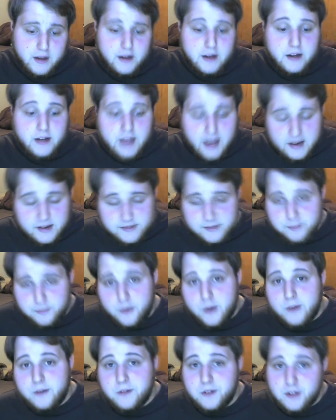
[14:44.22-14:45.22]
Case in
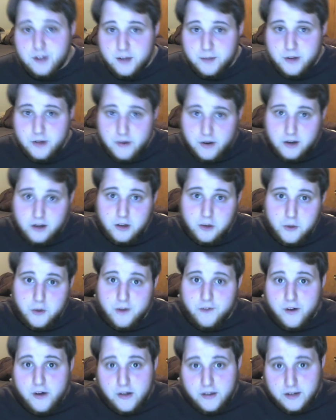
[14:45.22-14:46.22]
point, the WNUF
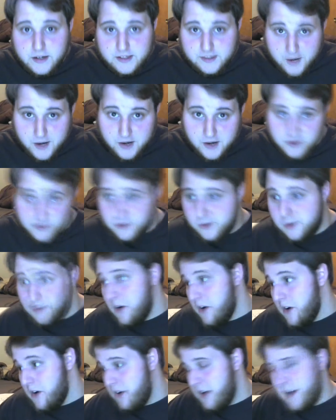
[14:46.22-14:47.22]
Holiday Special.
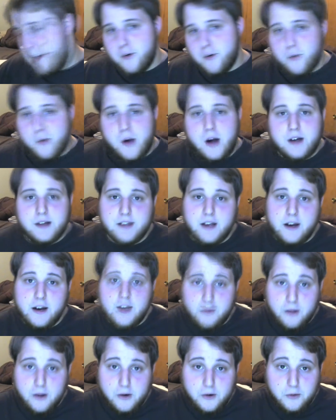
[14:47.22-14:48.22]
Never watch that
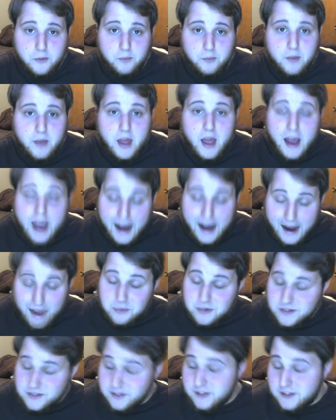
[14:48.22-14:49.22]
alone. I
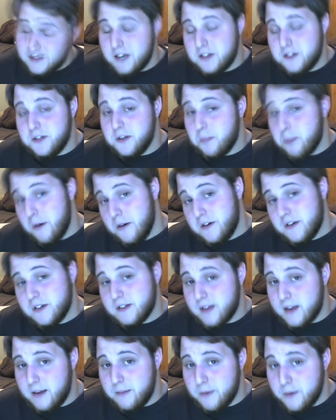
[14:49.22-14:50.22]
would suggest you purchase
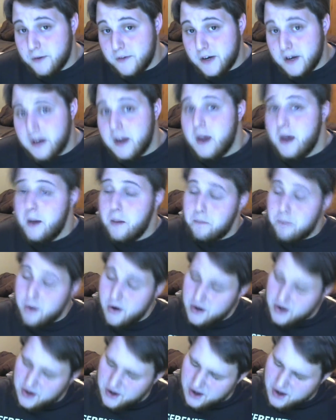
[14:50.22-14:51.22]
that movie,
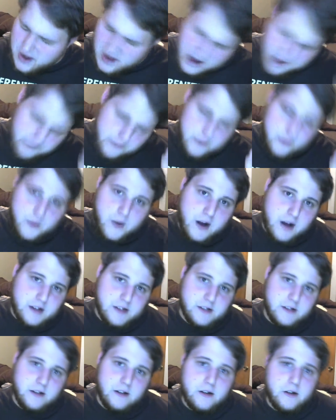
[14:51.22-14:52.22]
but never watch
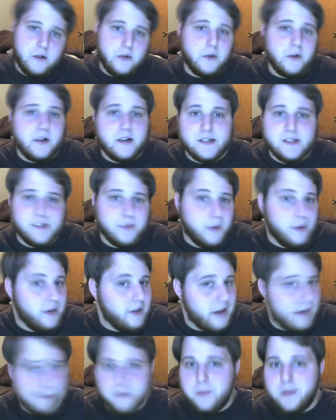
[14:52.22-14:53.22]
it alone, because it will
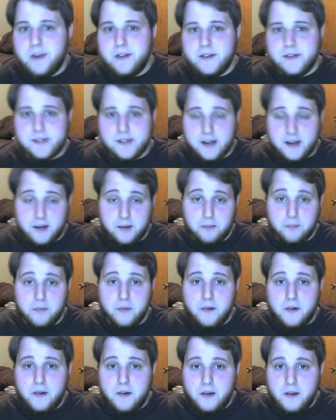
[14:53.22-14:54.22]
never be the same.
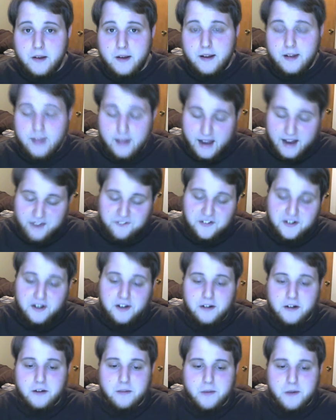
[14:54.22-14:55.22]
Laughing at
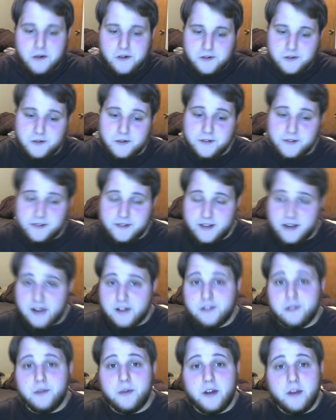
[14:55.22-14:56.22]
commercials is
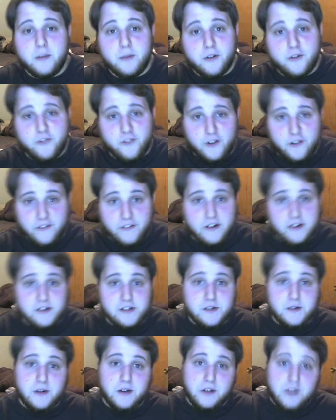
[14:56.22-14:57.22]
actually one of the more fun things
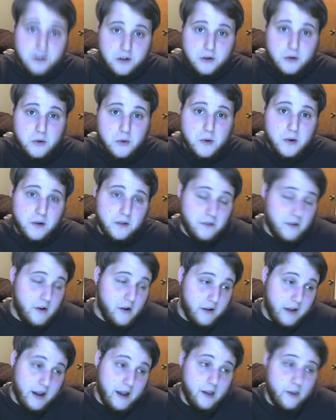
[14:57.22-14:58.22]
you can do on
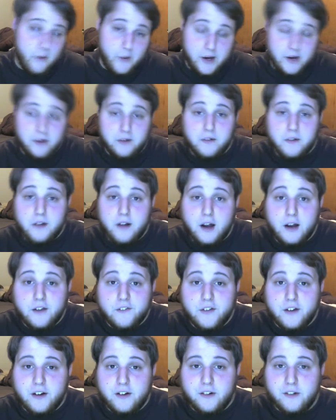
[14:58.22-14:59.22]
Halloween, I
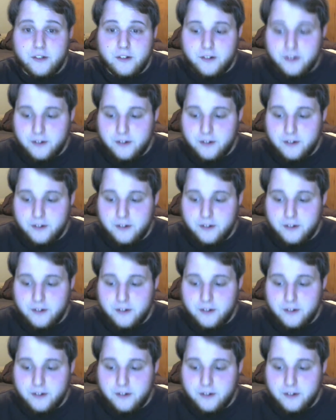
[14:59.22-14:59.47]
feel.